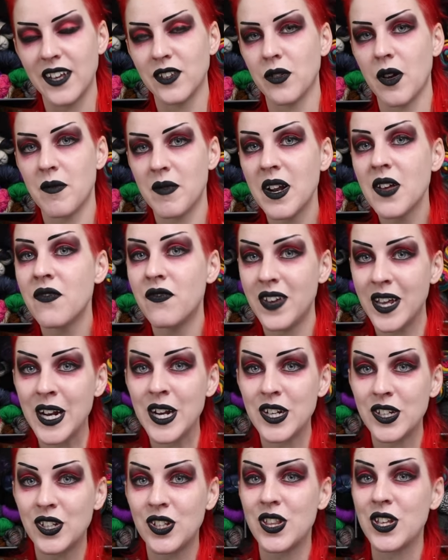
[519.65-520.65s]
So I'm going to
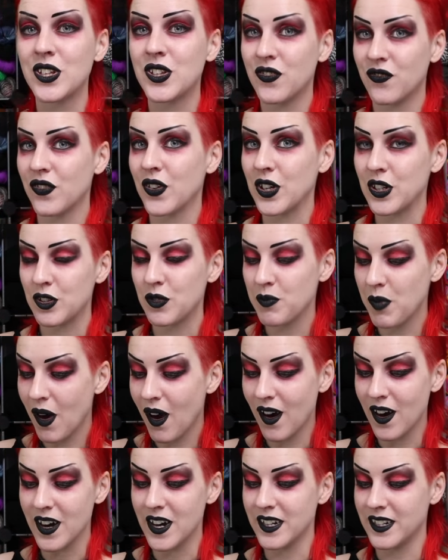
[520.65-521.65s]
finish this first
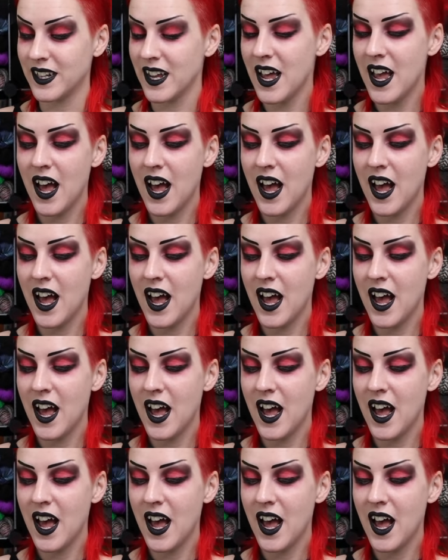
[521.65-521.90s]
part